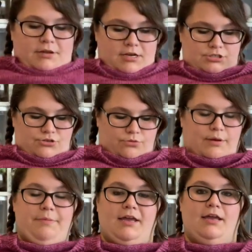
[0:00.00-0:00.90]
going to do the
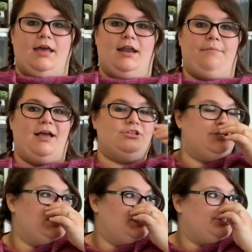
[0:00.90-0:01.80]
ribbing, and I'm
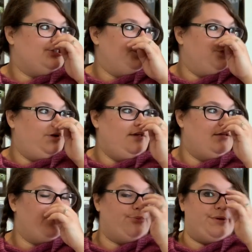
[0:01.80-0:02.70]
actually going to do
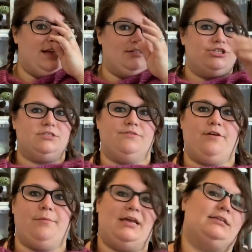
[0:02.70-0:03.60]
3 inches of
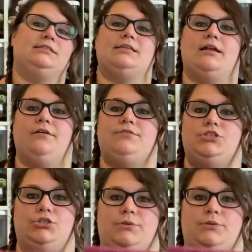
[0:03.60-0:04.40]
ribbing instead of 2